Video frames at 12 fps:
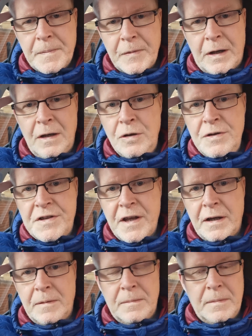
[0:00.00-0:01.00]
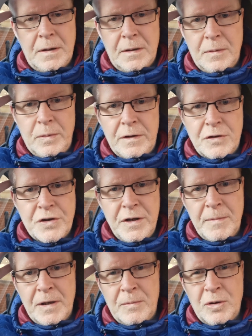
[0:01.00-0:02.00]
I lose that uh, with the
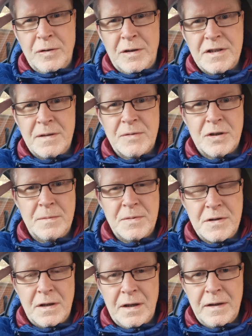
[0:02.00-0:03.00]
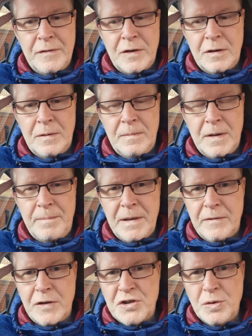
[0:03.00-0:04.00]
treatment I'm on. I sometimes have um, a bit
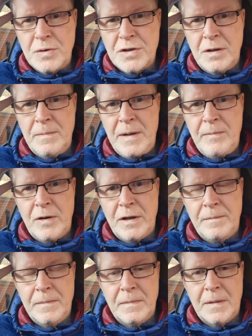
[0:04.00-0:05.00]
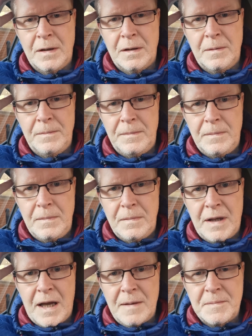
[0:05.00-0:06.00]
of a short term memory um,
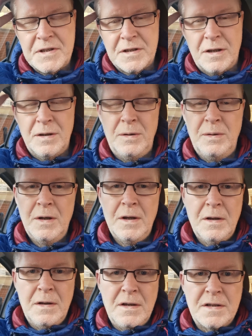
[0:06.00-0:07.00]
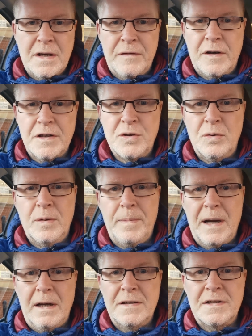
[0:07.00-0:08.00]
lapse. So stuff I talk
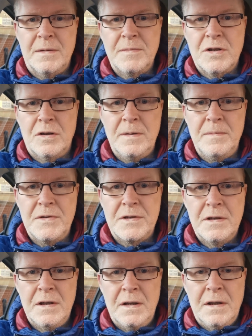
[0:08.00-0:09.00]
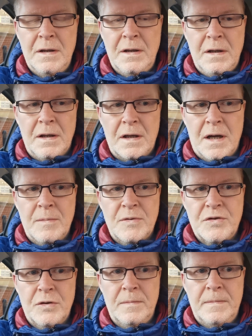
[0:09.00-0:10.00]
about sometimes comes
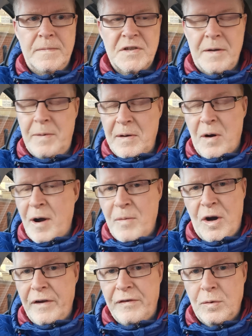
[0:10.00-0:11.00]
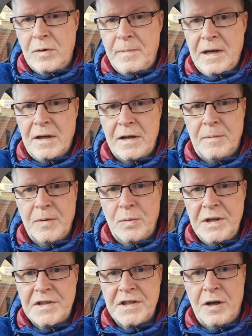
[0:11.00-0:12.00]
from something I might have thought about a couple of
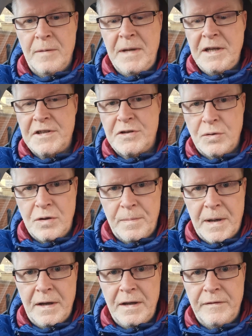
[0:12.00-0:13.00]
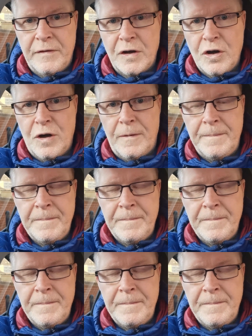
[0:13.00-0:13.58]
weeks ago. I meant to talk about it and forgot.